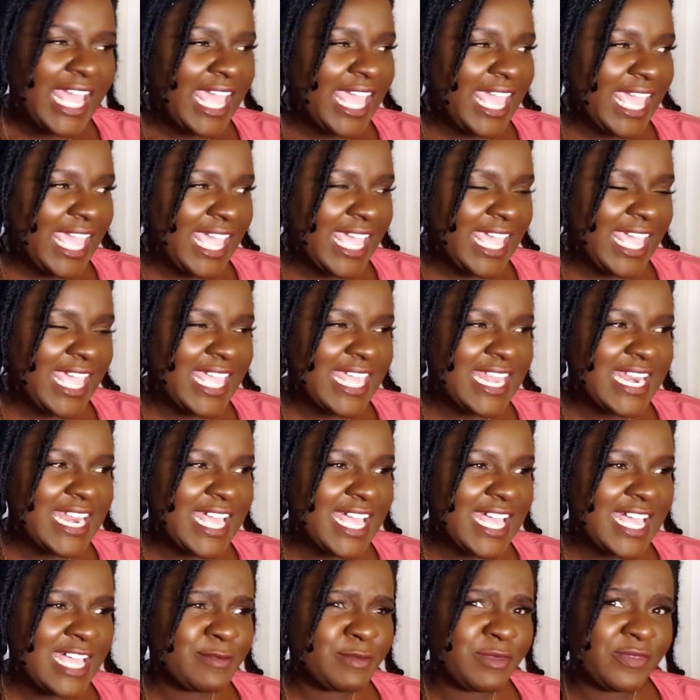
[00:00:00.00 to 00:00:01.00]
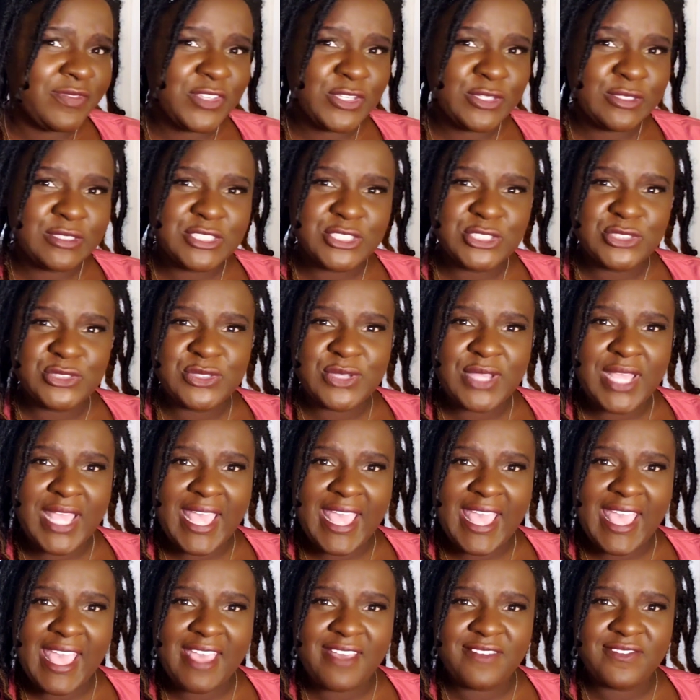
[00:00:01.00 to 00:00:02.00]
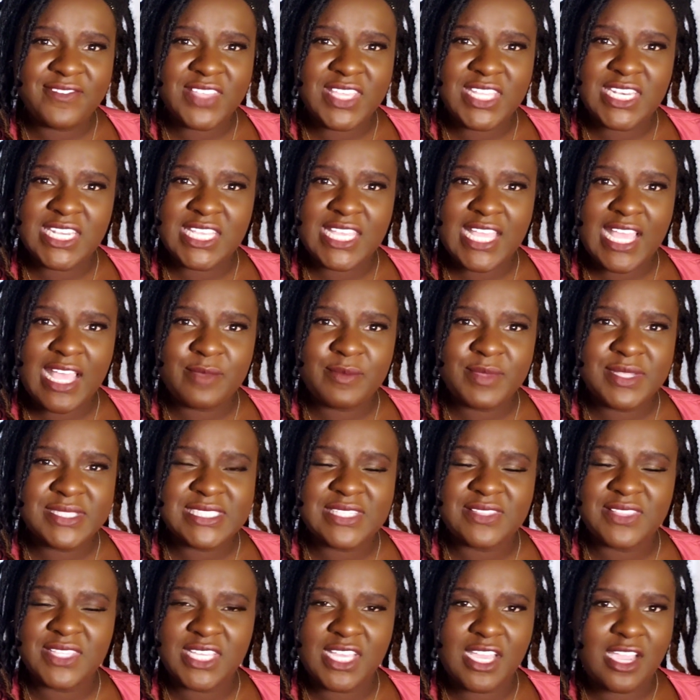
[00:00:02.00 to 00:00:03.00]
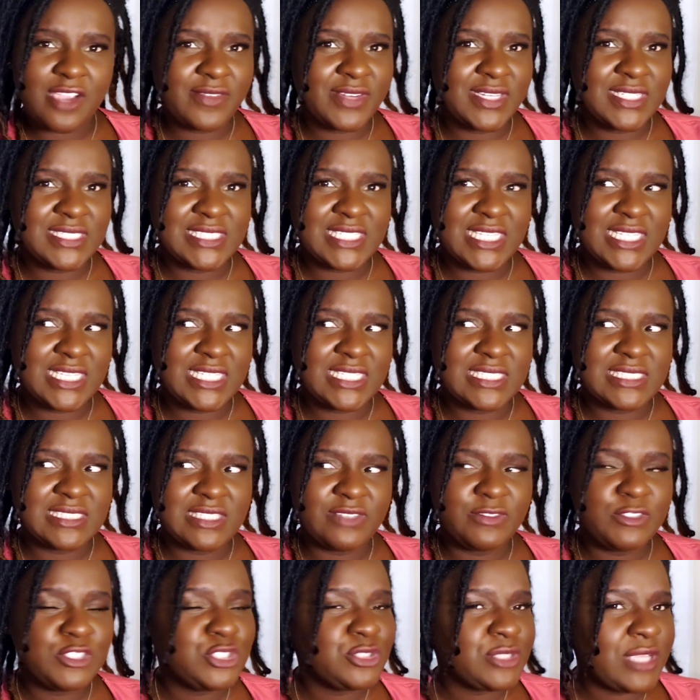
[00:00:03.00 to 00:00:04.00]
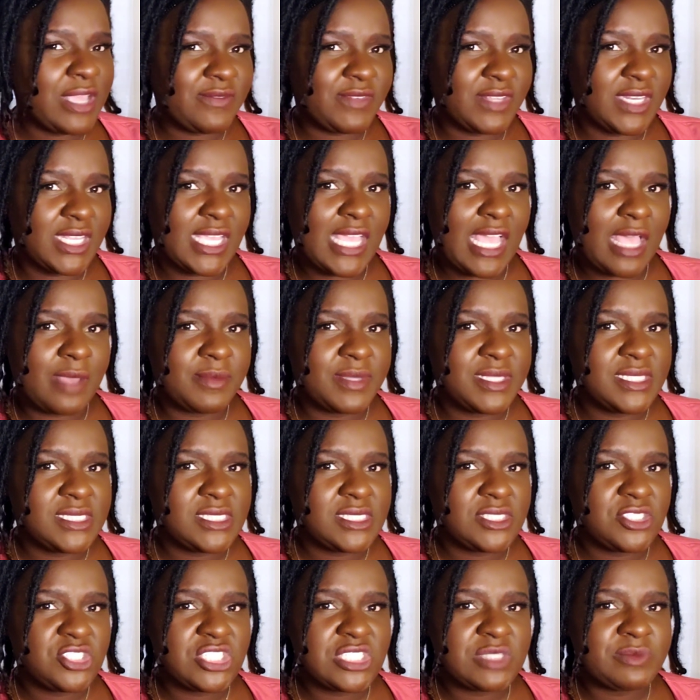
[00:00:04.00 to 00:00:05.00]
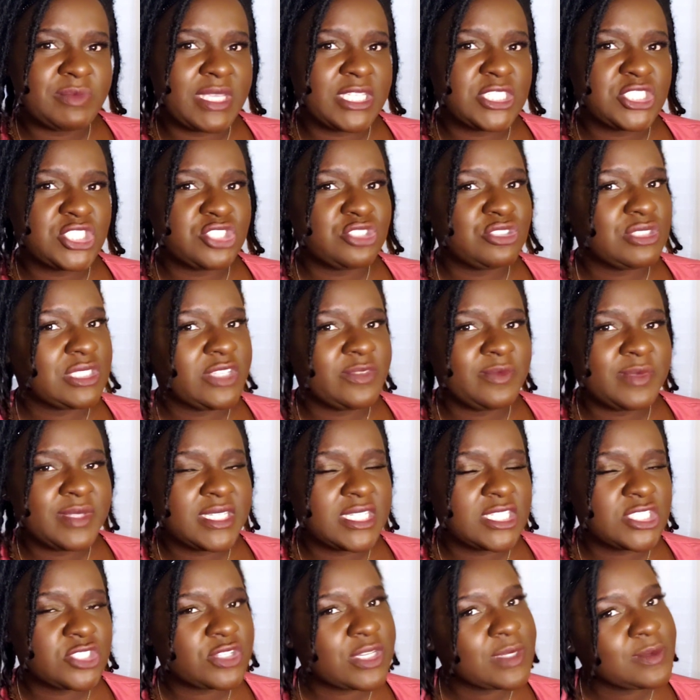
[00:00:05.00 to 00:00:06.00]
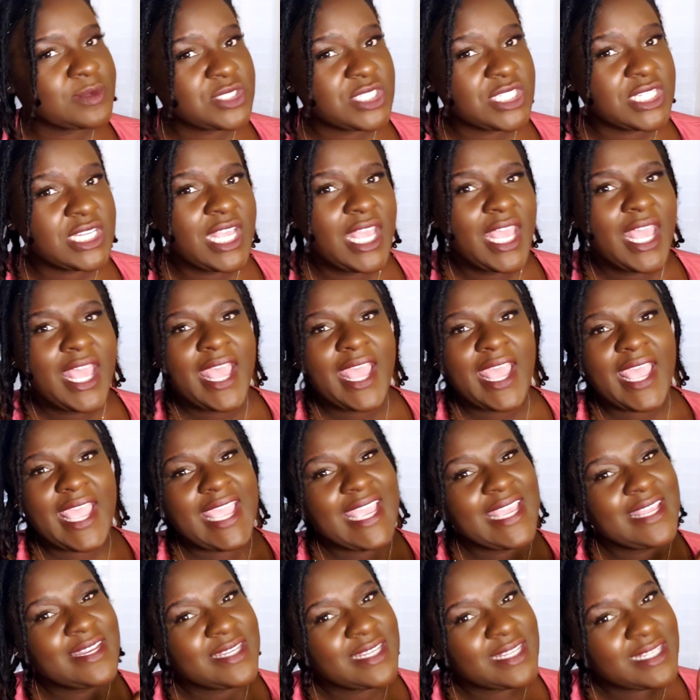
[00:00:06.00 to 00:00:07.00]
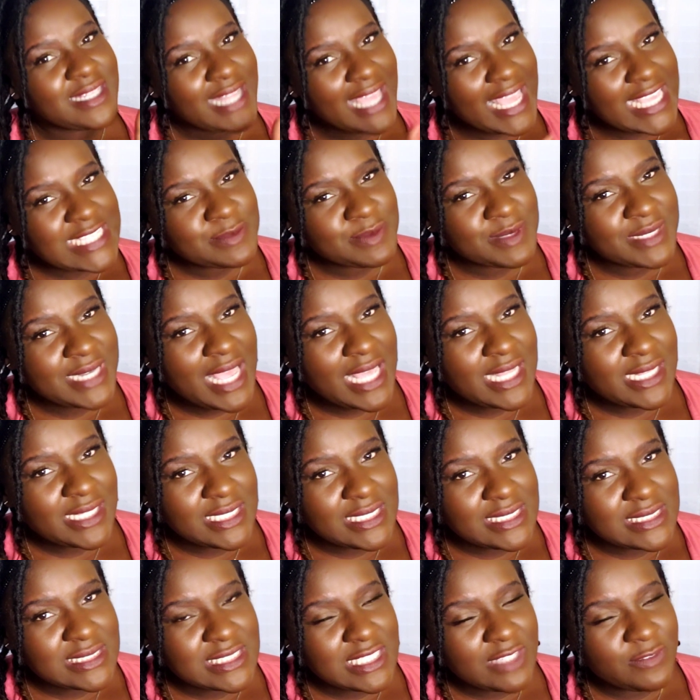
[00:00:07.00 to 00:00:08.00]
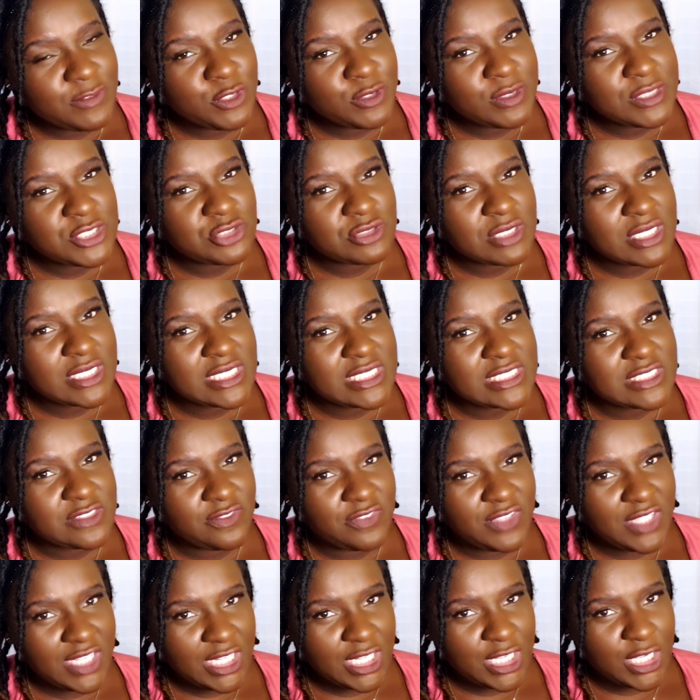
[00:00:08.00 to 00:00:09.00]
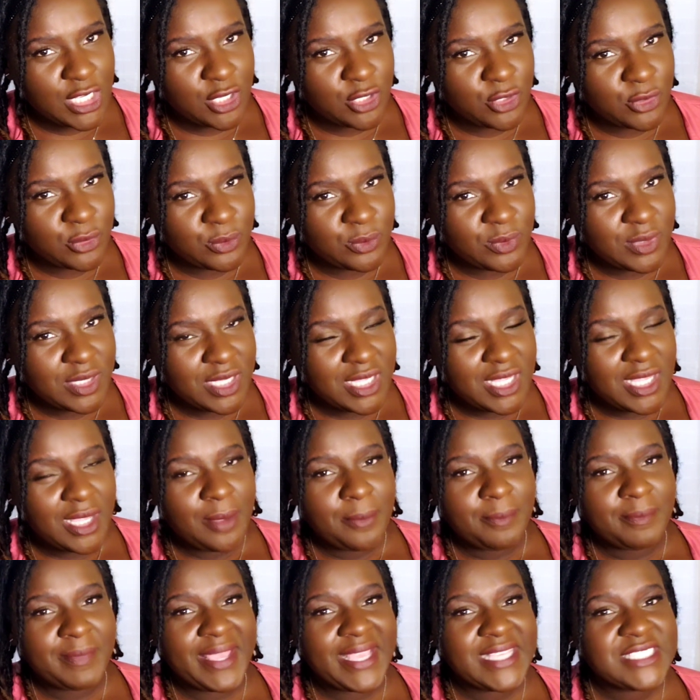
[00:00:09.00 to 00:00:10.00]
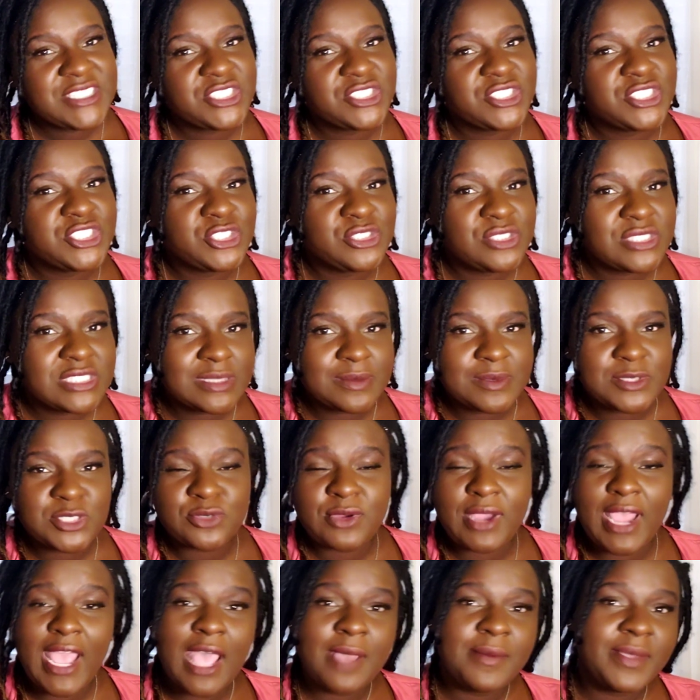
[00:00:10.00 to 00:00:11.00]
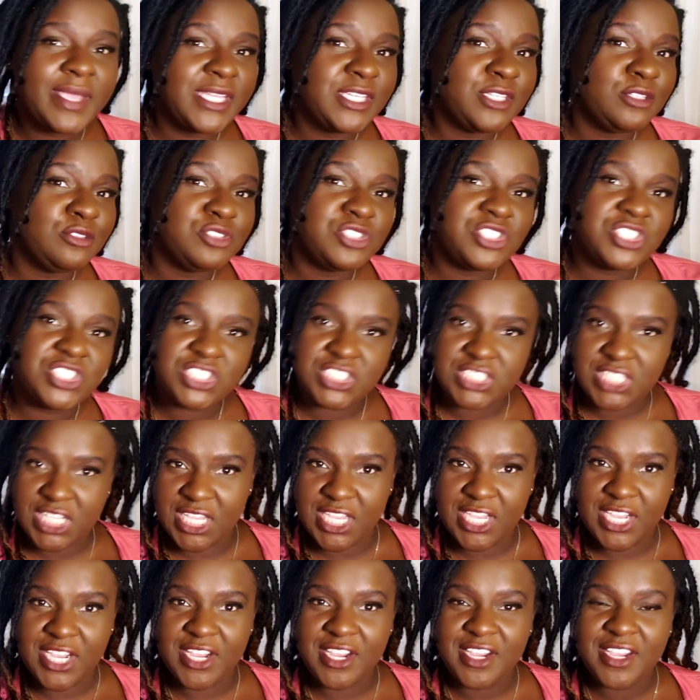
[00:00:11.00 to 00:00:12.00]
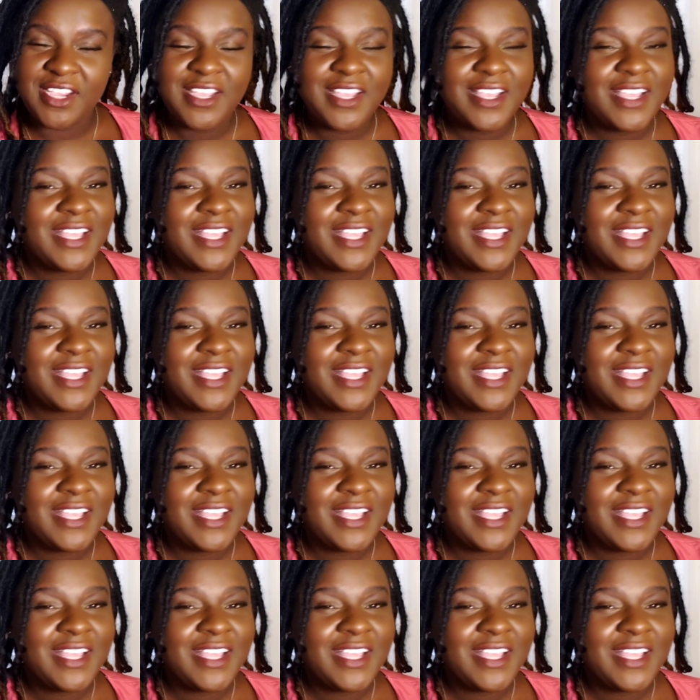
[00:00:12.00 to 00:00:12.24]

And if you do have any comments, I think I already said this. If you do have any comments, just make sure you leave them in the description. And last but not least, if you enjoyed this video, make sure you subscribe and you share.